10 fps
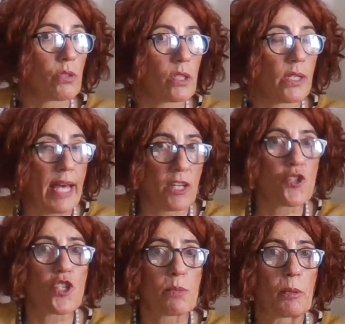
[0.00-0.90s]
The
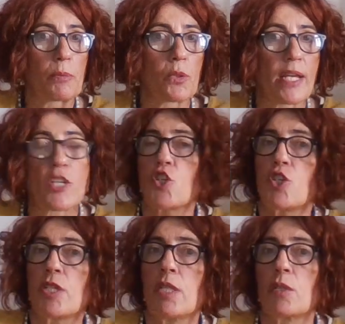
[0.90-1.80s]
largest
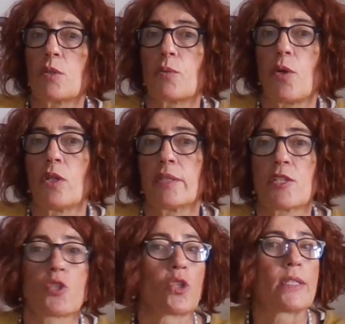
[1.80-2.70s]
population in the world
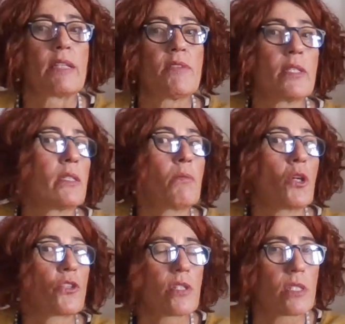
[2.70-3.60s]
does not live in
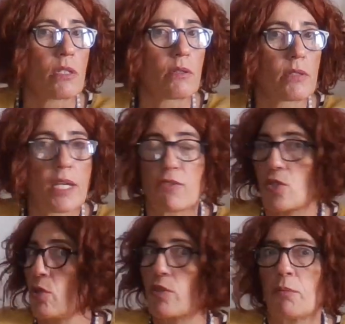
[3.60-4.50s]
democracy. There is
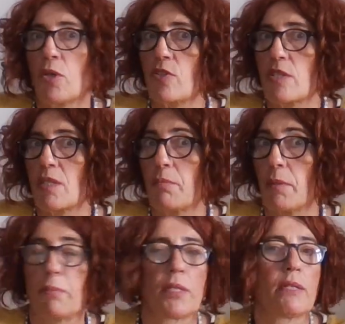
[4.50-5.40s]
no democracy.
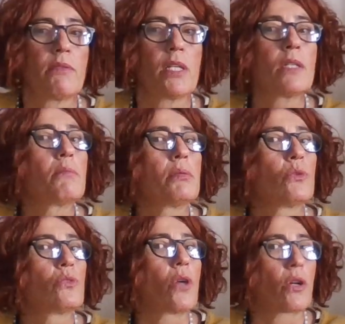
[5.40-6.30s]
People live in
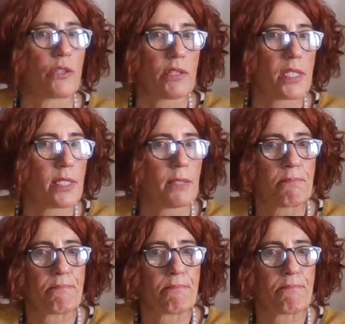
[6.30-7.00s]
plutocracy.